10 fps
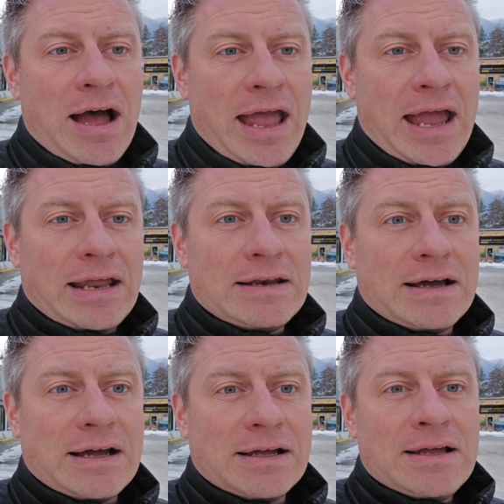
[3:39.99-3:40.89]
And
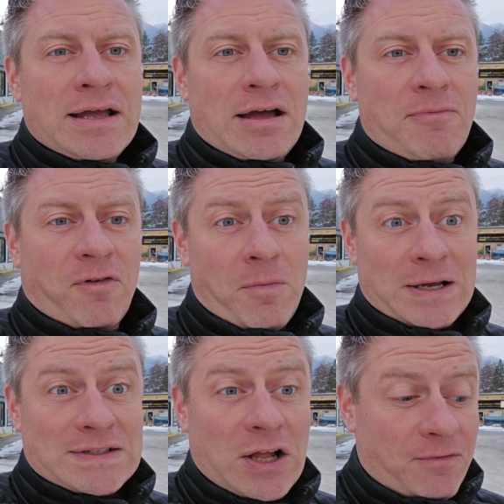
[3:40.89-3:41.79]
uh, for
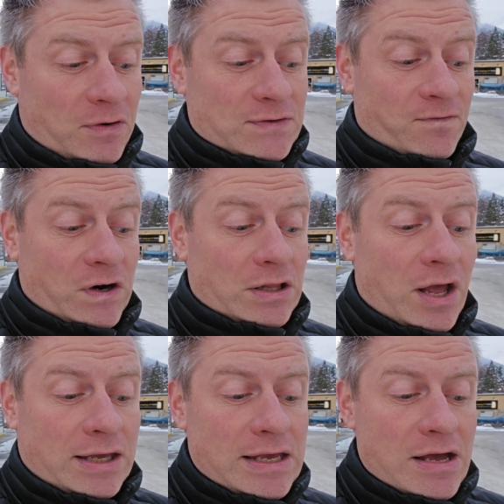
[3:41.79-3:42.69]
myself, I was very
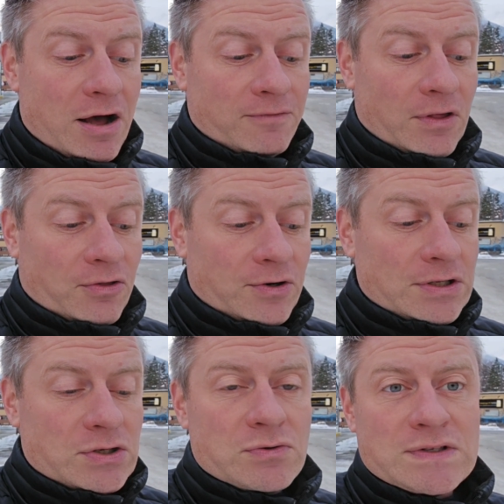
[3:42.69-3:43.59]
lucky. Of the
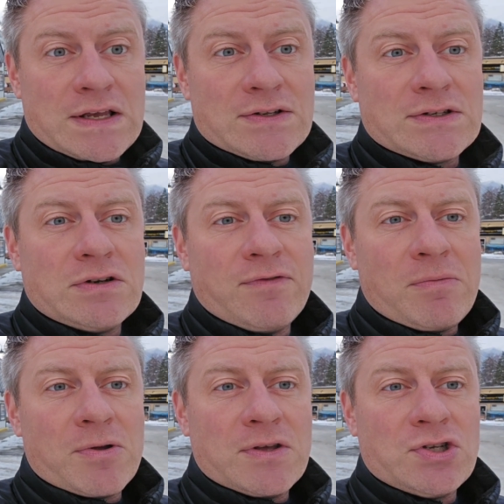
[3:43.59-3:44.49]
32 sales in
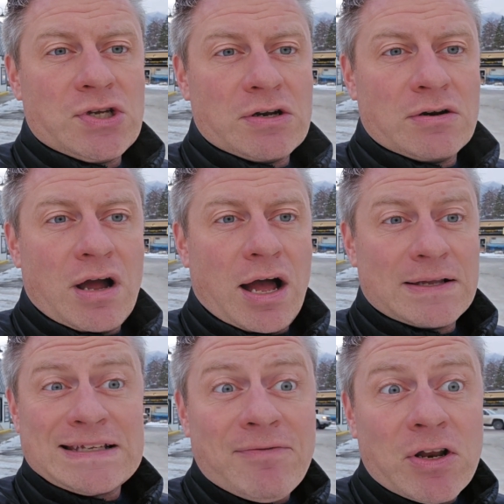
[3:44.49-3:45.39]
November this year,
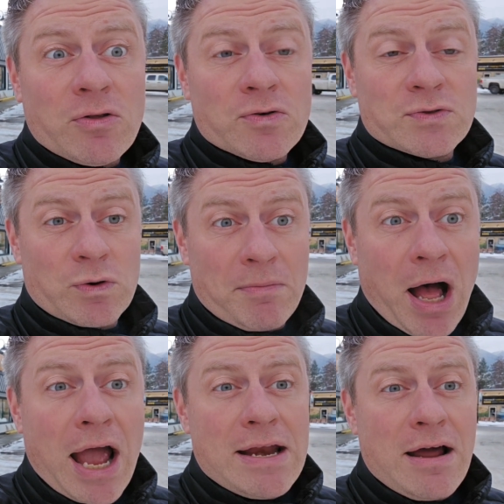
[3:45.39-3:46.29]
uh, seven of those were
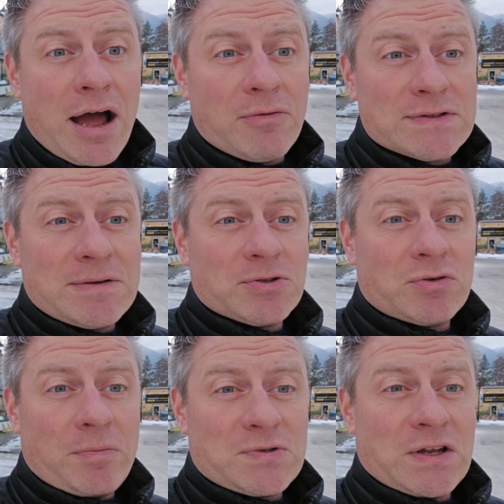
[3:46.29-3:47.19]
mine. I was able
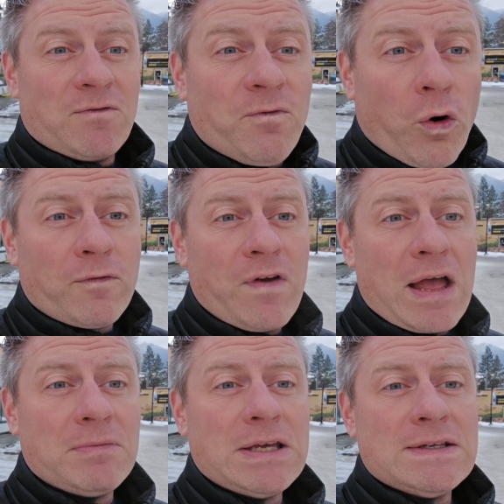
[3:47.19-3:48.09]
to represent four
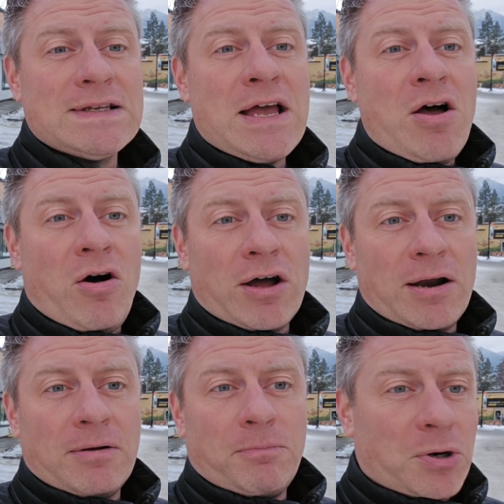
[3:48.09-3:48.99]
families on
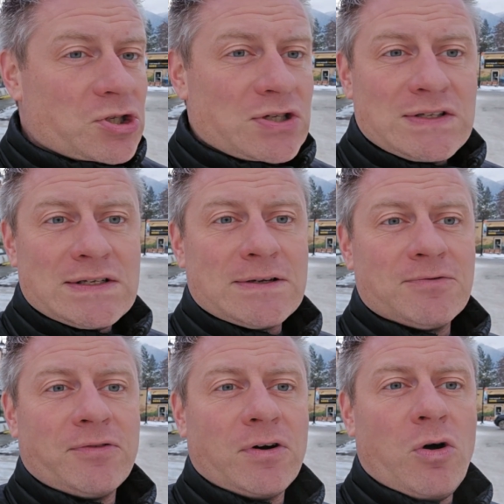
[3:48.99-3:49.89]
our uh, purchases
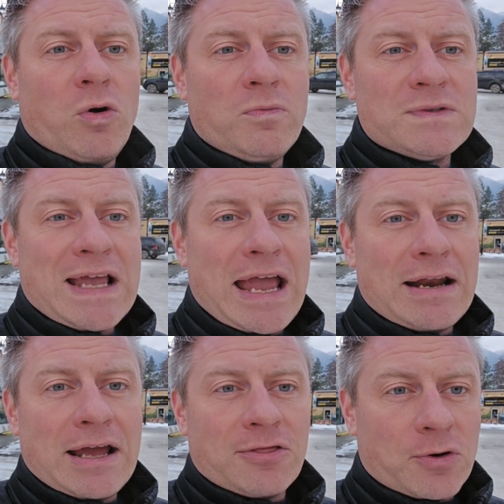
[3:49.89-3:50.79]
of different homes,
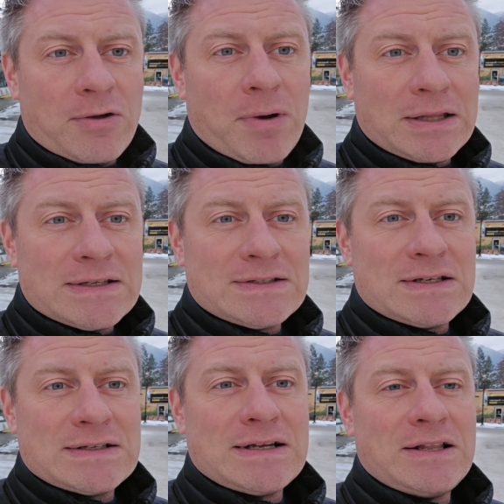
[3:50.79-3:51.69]
and I had three of my
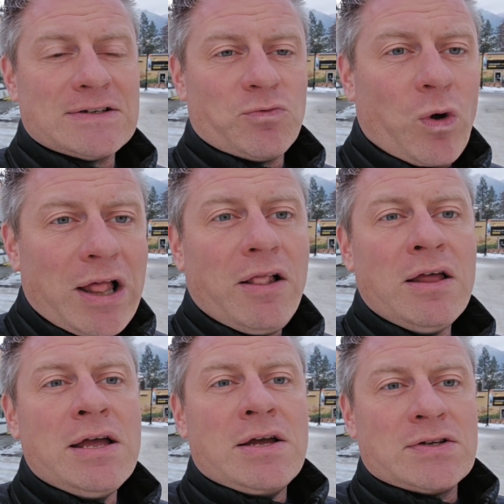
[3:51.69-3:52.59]
listings sell as well.
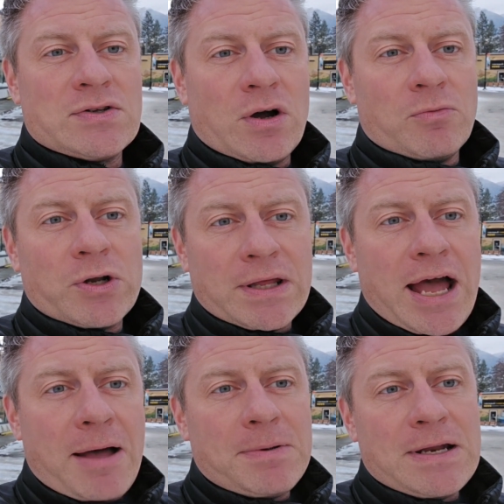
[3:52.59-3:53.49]
So I'm really
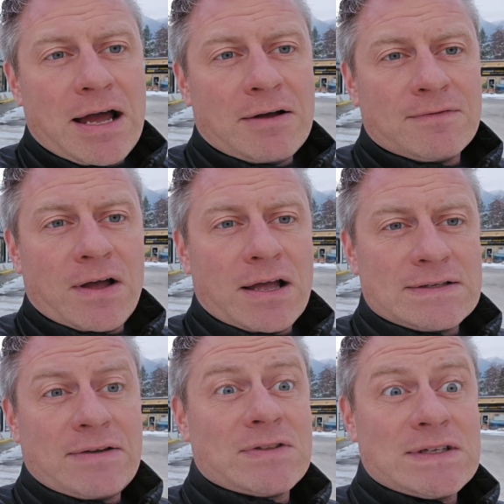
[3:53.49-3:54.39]
happy to have uh,
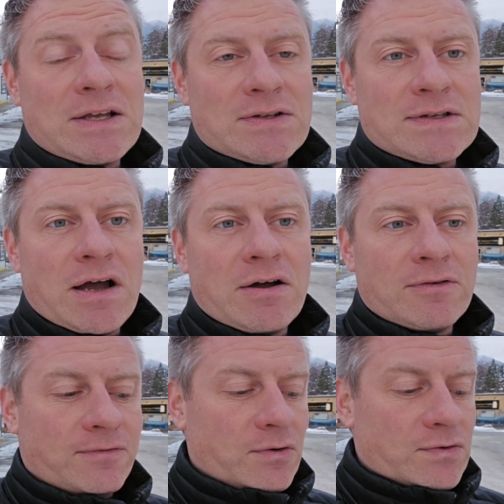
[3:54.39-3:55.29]
seven sales out
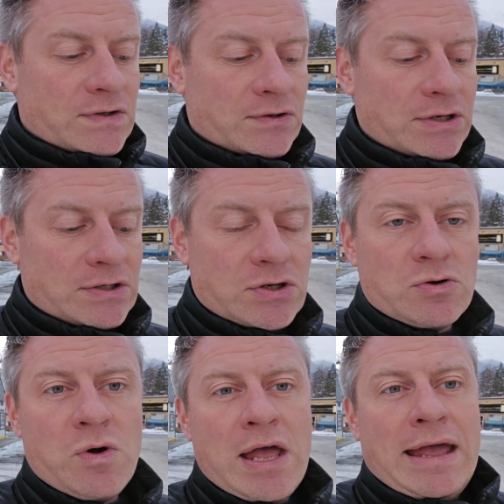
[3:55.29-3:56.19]
of those
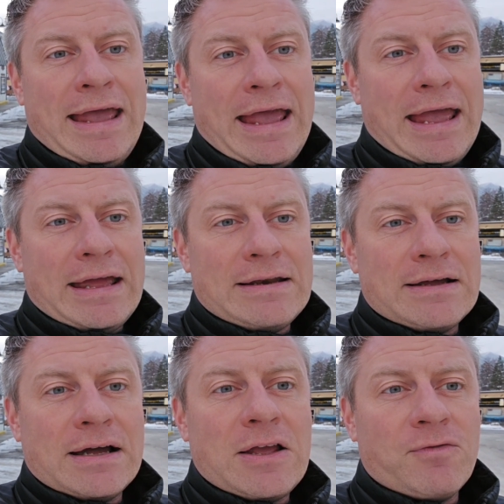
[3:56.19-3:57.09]
32. And
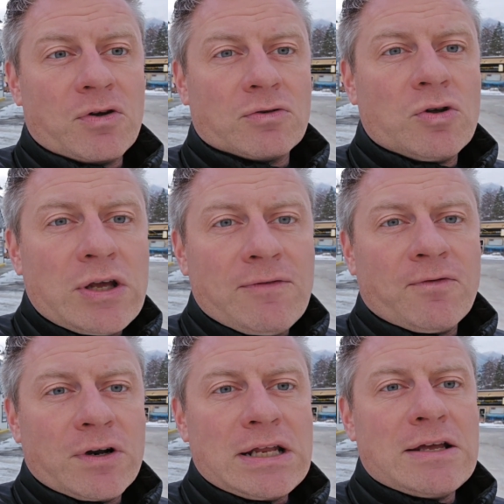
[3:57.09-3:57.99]
uh, if you're looking
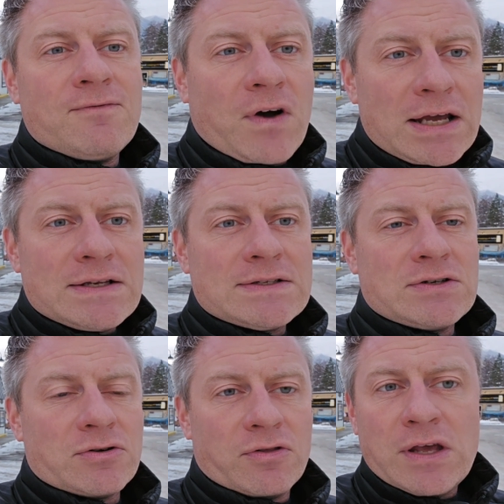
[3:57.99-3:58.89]
for any advice,
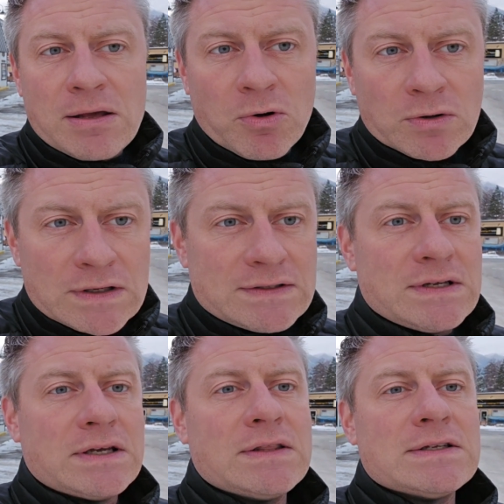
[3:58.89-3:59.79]
you're thinking about
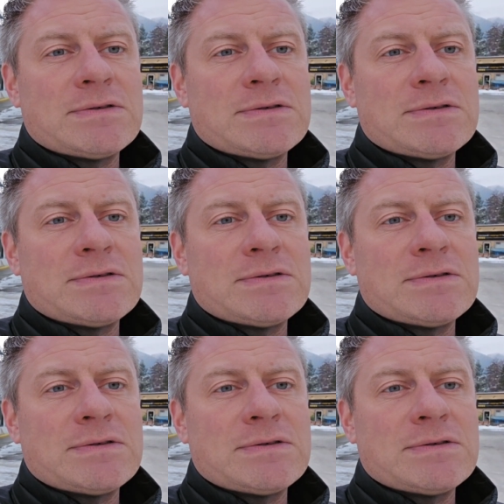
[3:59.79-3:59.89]
listing in the